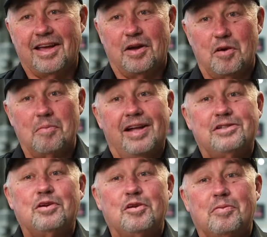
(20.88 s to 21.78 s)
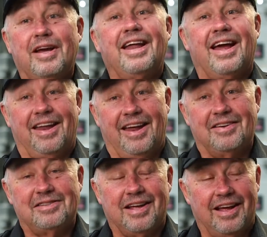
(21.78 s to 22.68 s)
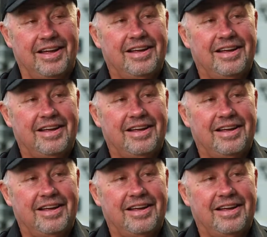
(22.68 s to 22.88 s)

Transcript: Tell you what, mate, it's good to be down here. It's, uh,